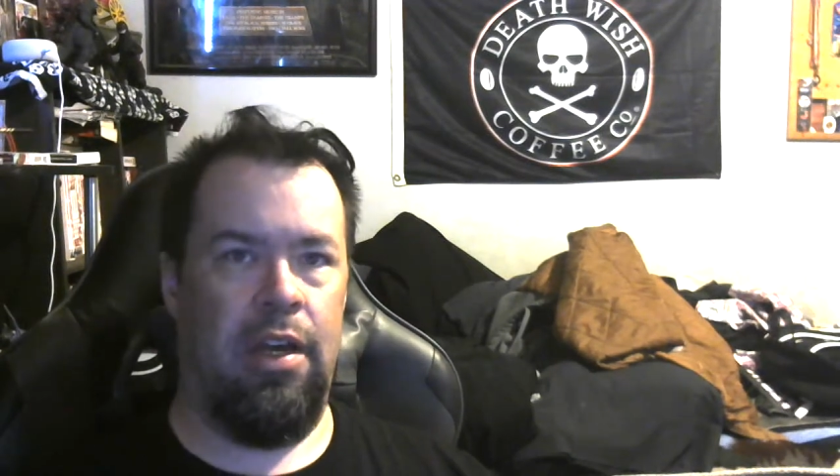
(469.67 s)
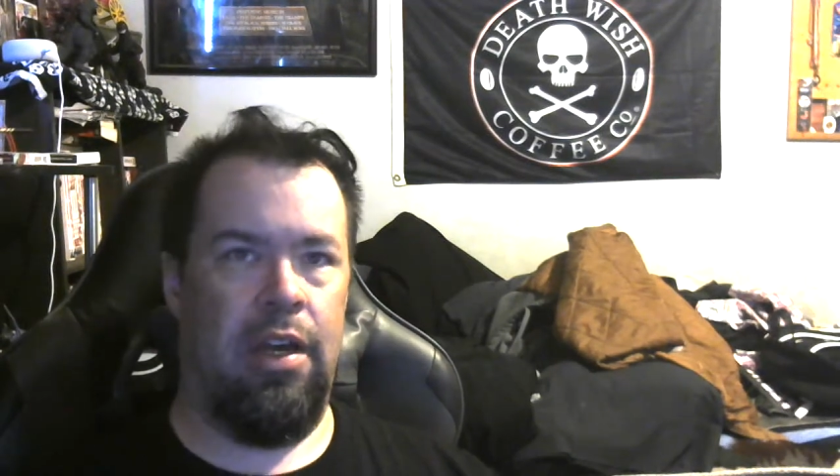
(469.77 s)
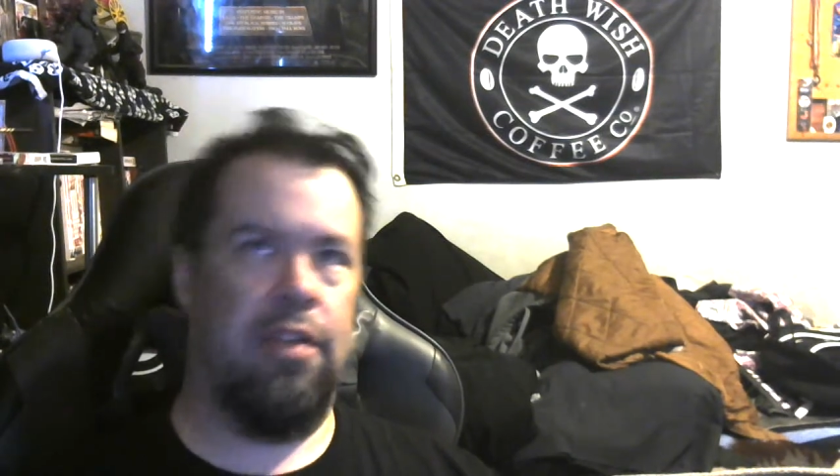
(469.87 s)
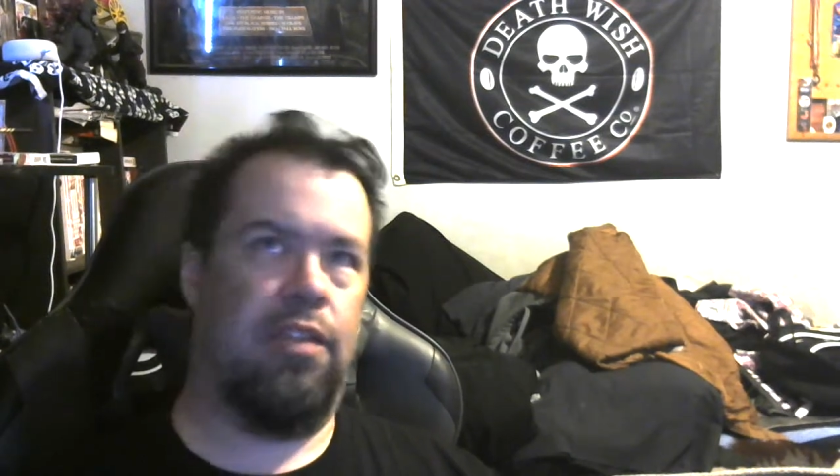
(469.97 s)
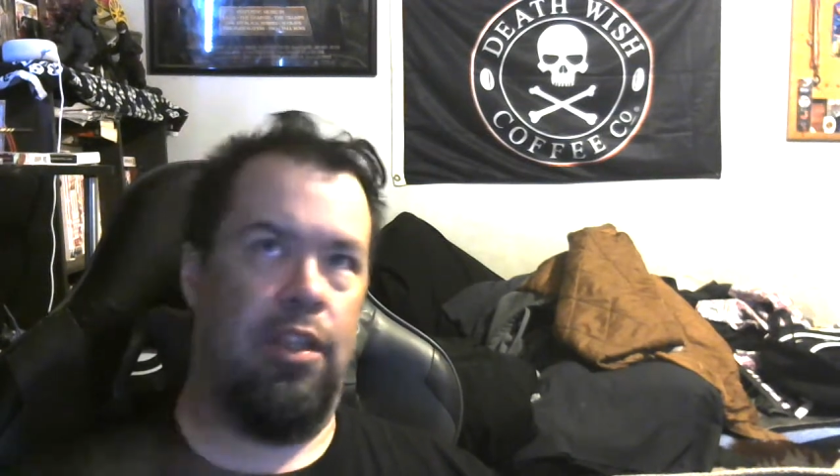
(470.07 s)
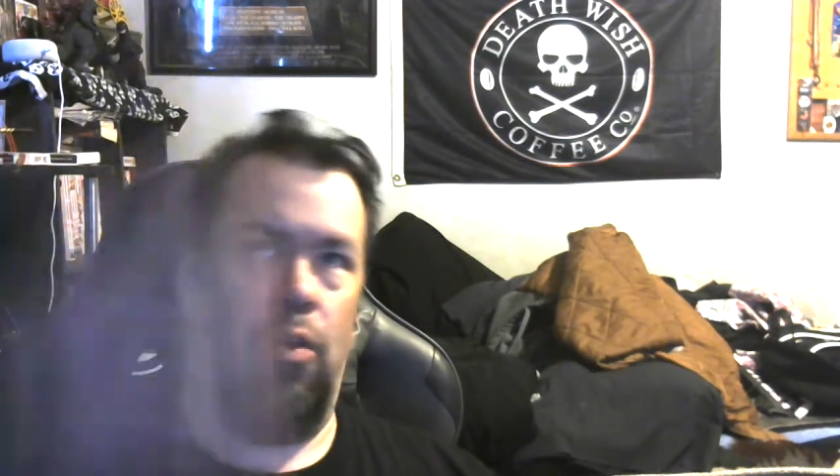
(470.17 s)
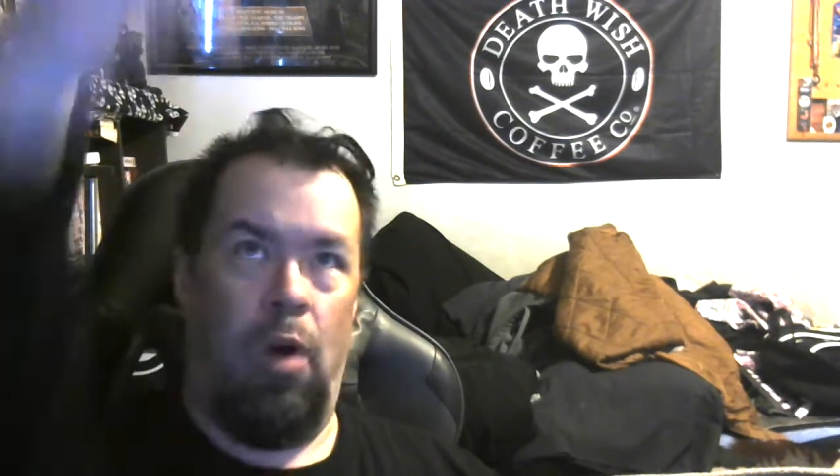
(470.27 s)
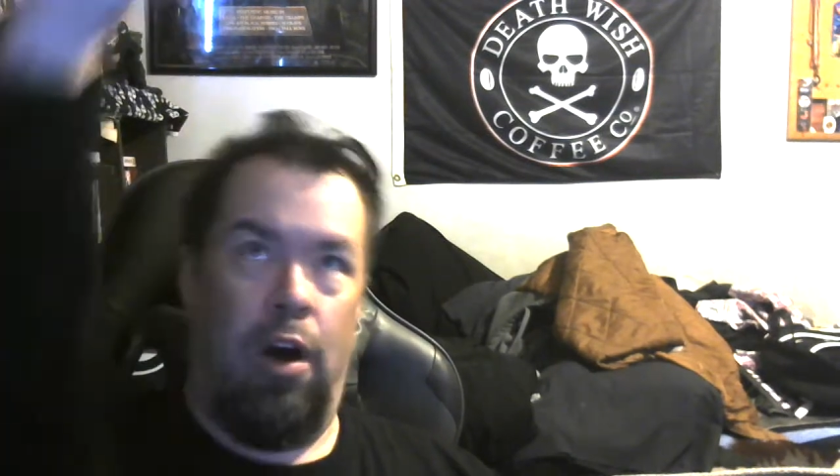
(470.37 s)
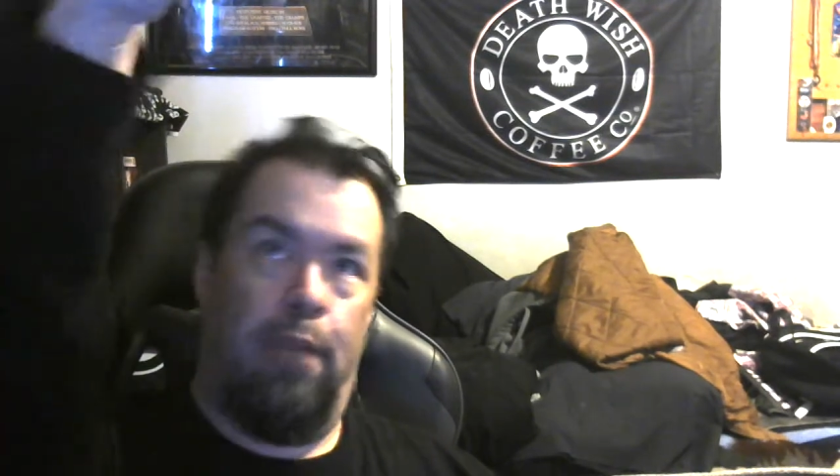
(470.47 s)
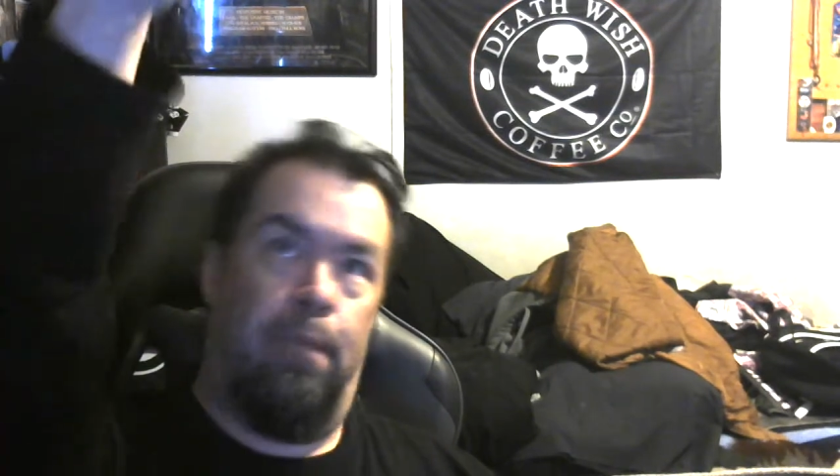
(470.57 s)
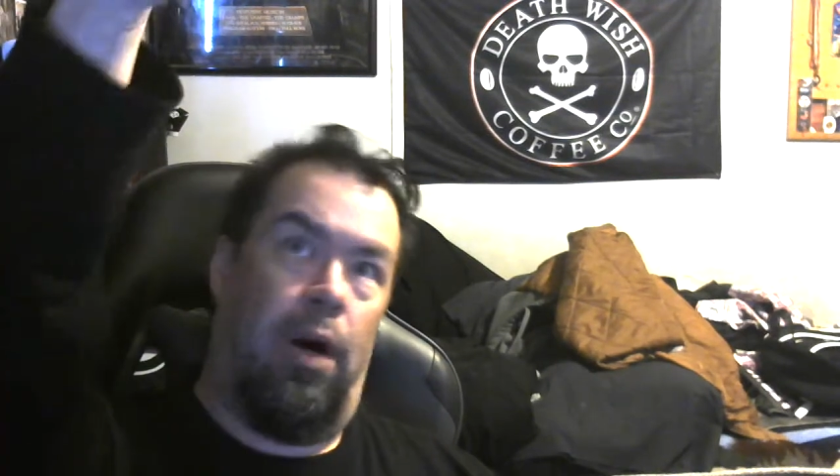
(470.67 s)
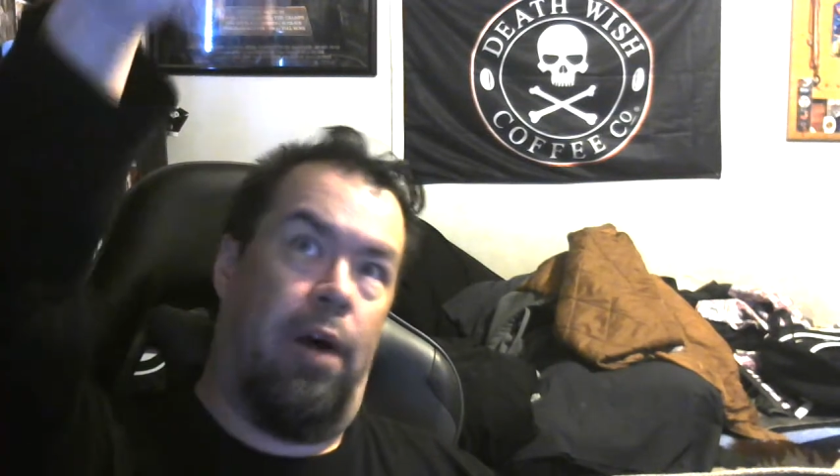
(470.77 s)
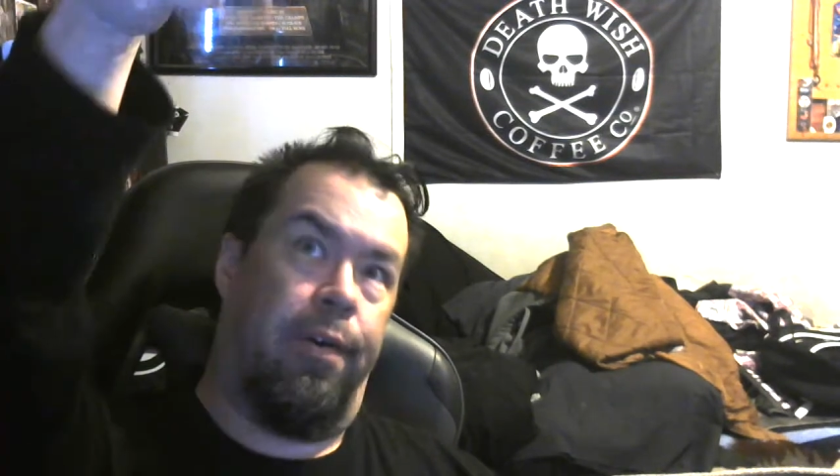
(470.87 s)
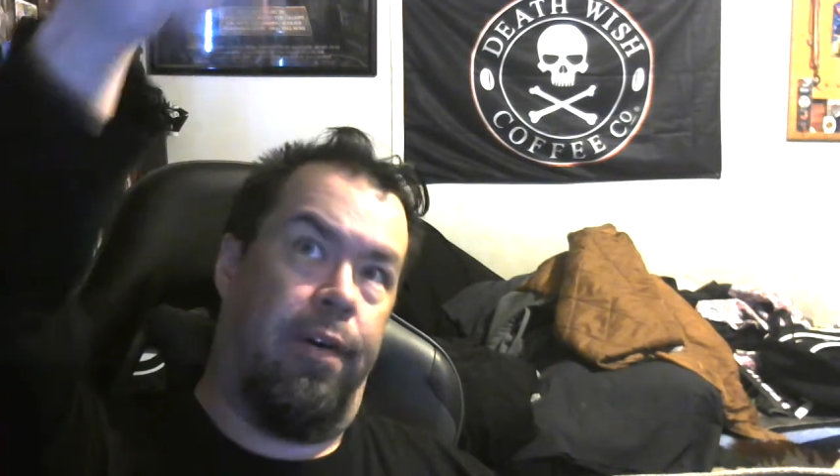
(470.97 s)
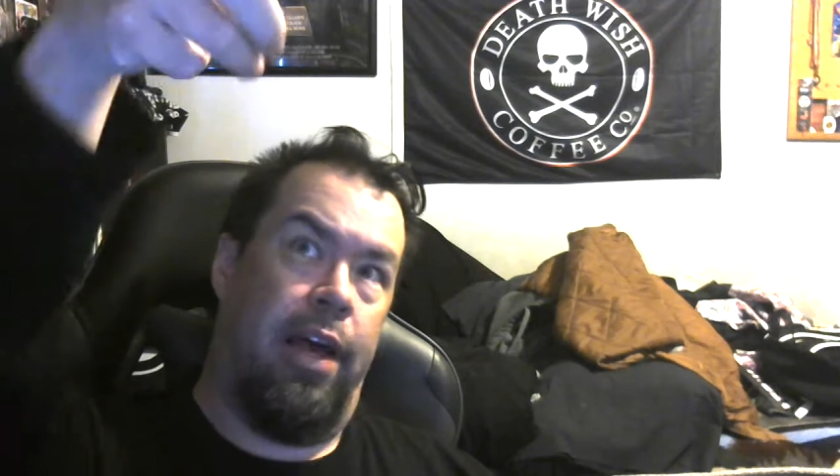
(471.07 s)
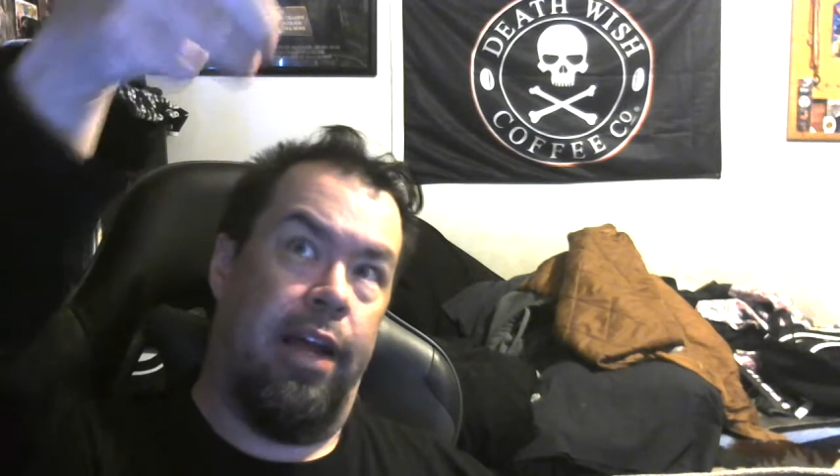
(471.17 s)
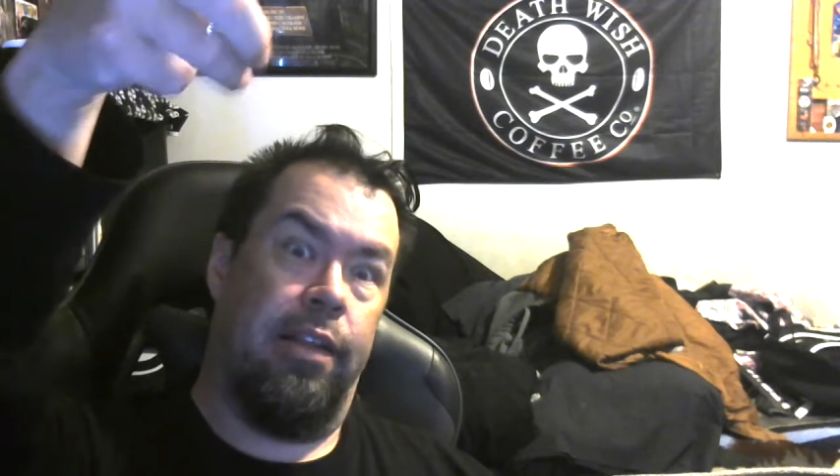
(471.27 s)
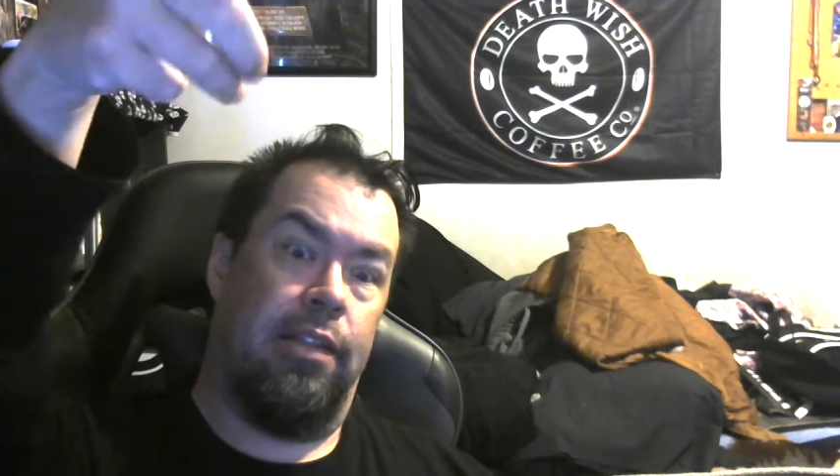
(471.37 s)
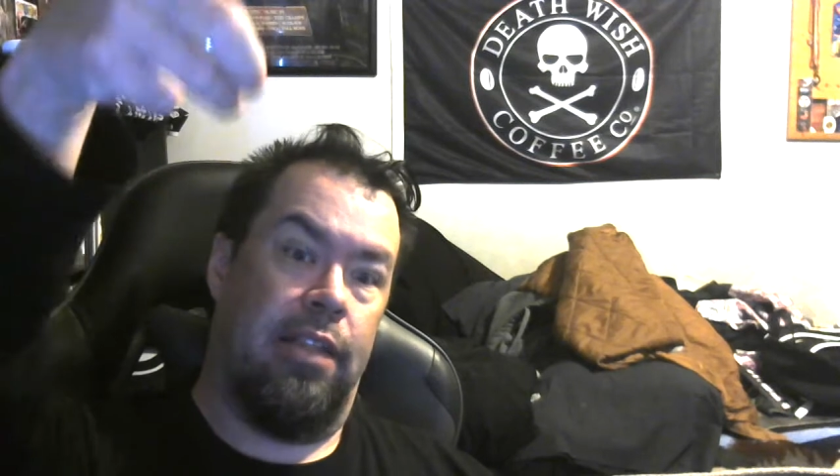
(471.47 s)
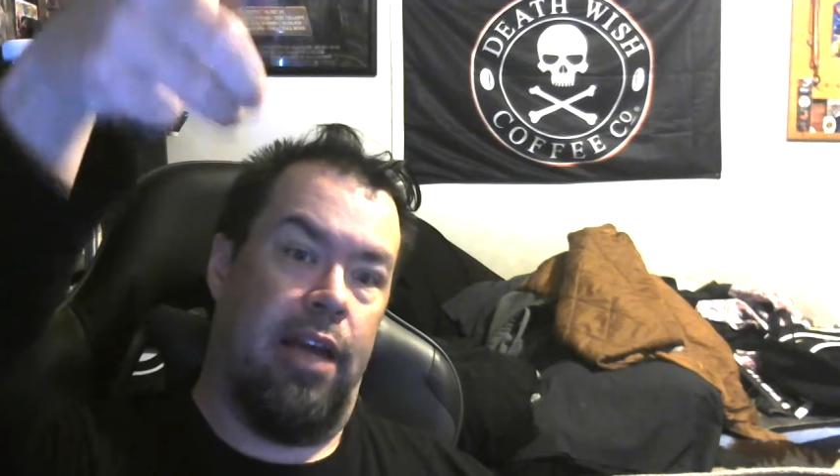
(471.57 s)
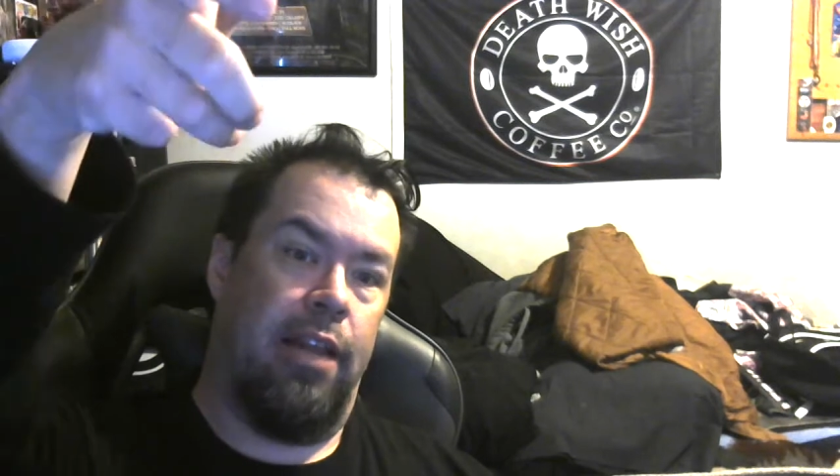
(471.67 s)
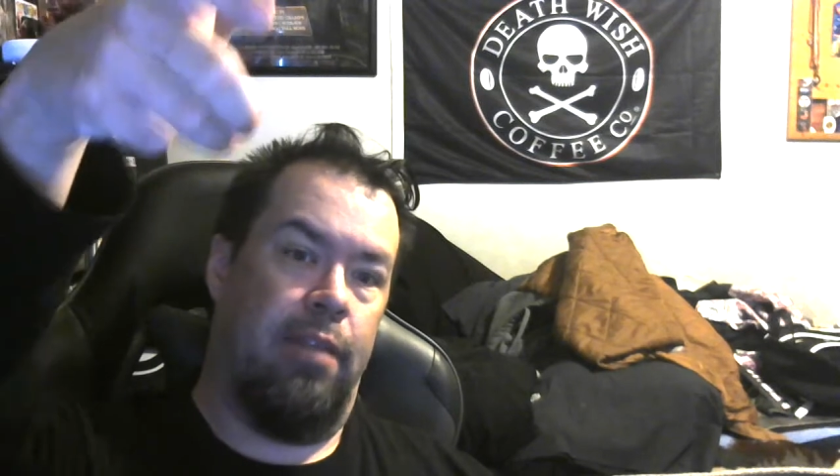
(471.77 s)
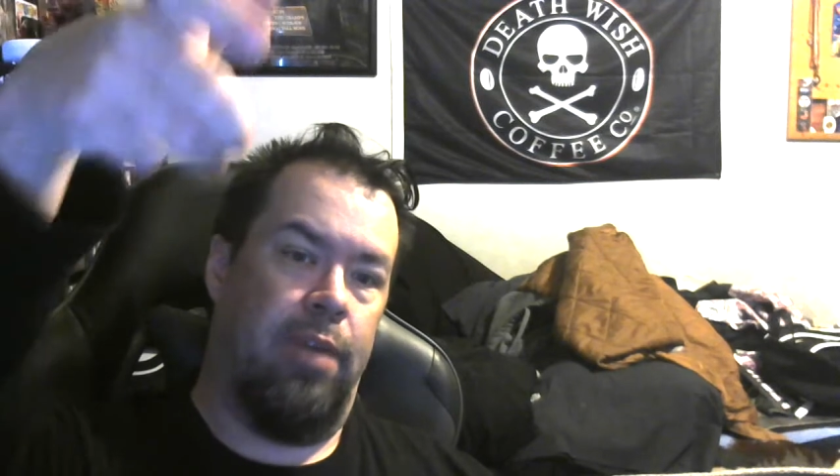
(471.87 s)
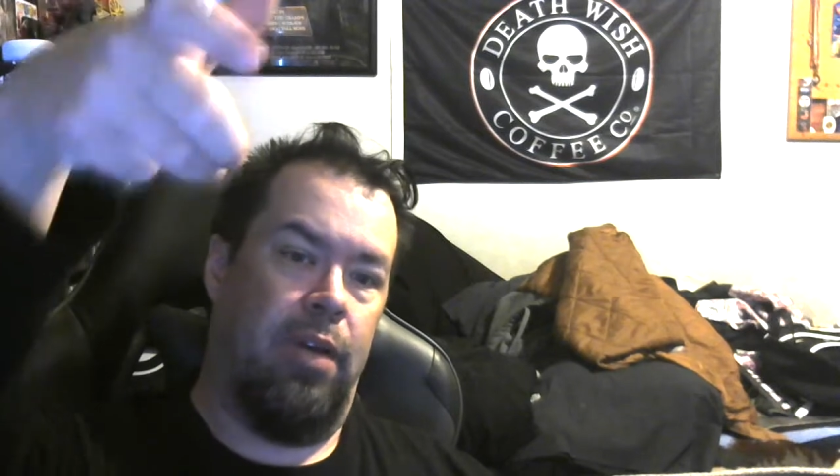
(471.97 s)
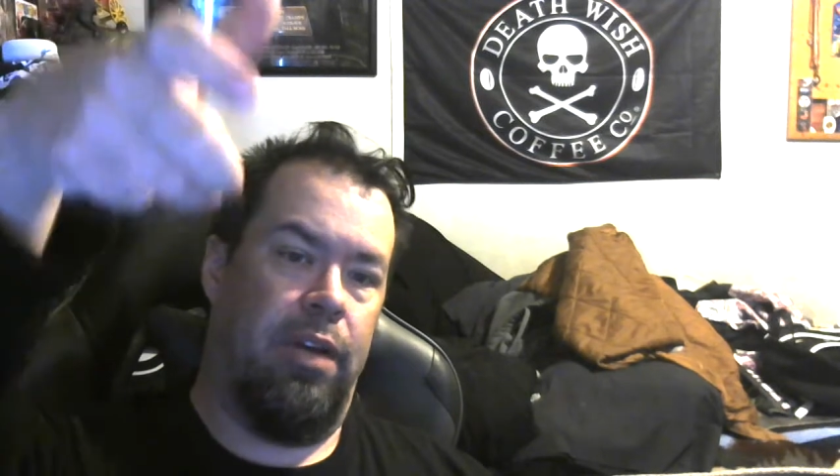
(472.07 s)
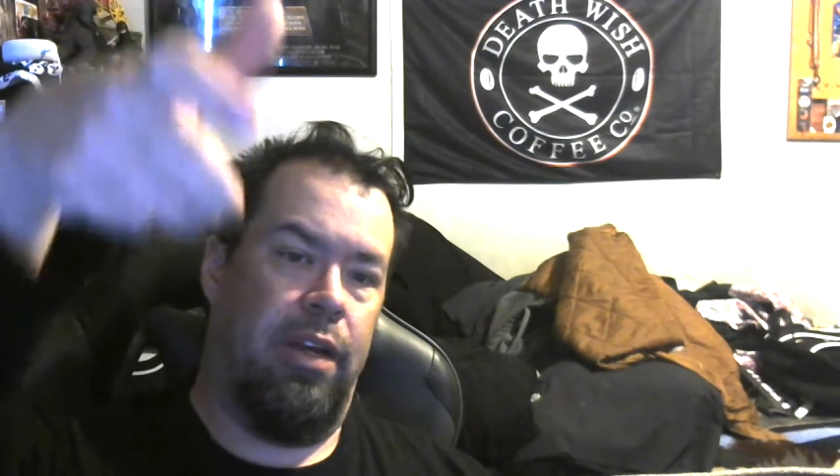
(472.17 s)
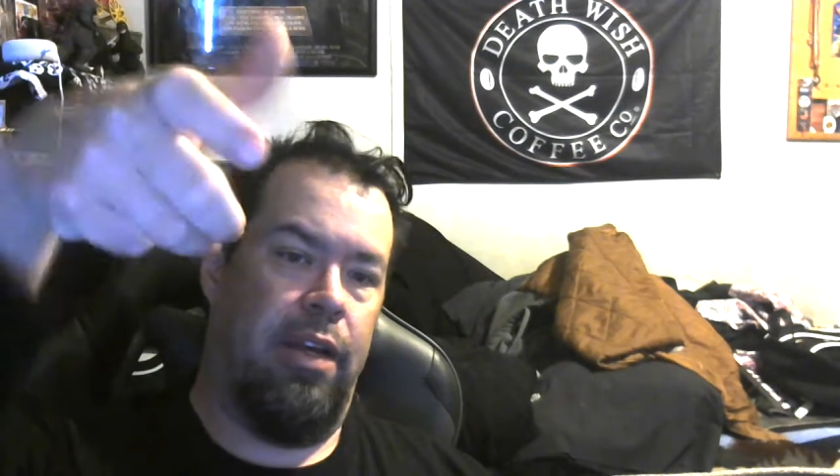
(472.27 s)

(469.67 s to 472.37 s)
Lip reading: and you see the water bottle hanging on the side of the building,